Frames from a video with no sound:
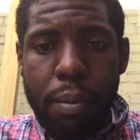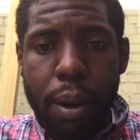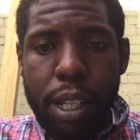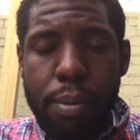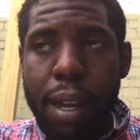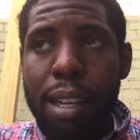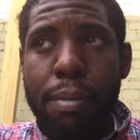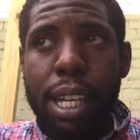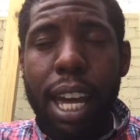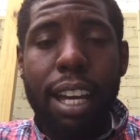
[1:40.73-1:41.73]
which made
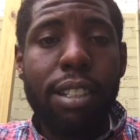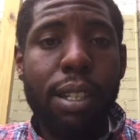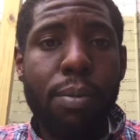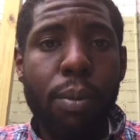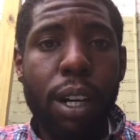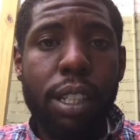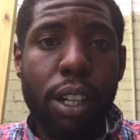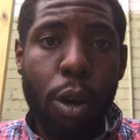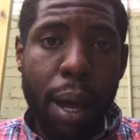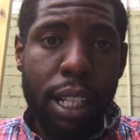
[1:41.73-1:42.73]
me actually want to
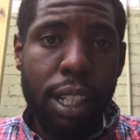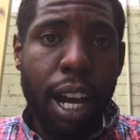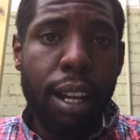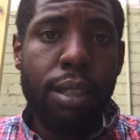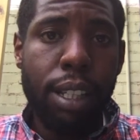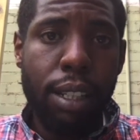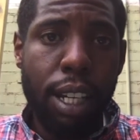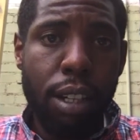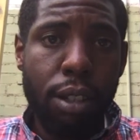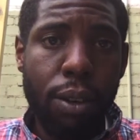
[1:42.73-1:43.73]
go back to college and
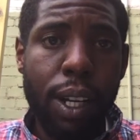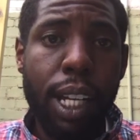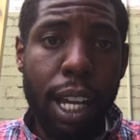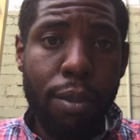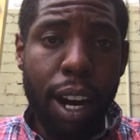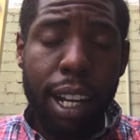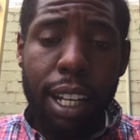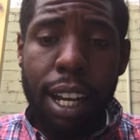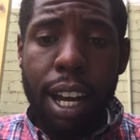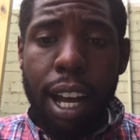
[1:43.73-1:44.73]
get a degree in writing,